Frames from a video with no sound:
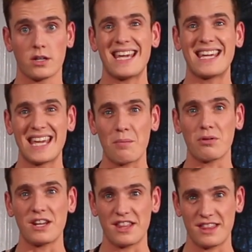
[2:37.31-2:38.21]
It can get
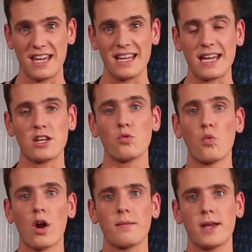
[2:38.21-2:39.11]
pretty thick and you
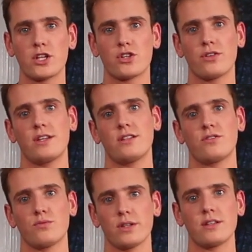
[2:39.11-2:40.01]
want to make sure that
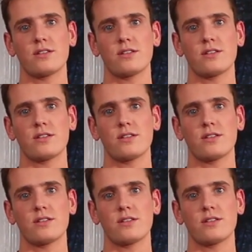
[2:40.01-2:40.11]
it's really